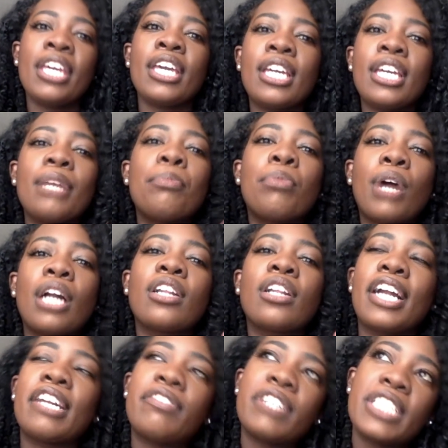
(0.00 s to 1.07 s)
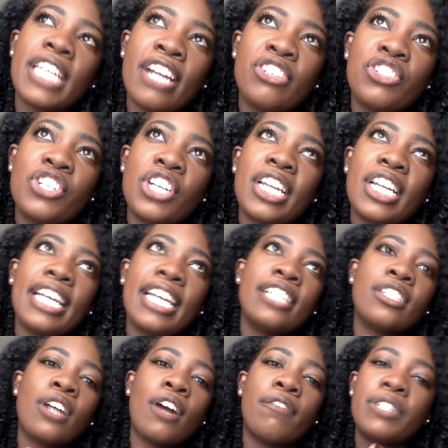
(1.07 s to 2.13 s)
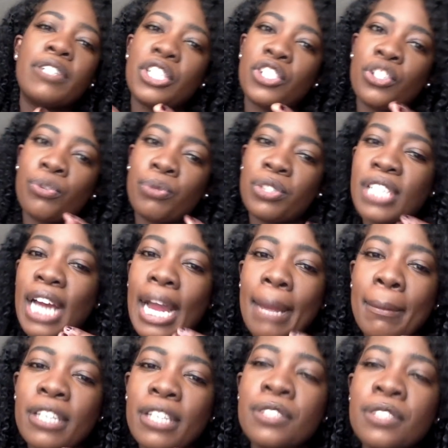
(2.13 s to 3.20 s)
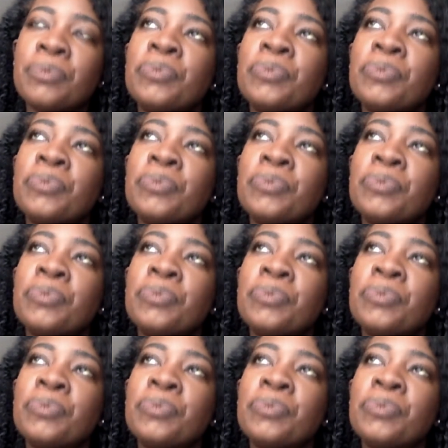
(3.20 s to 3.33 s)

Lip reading: he brought a lot of attention in his confrontation with Diamond.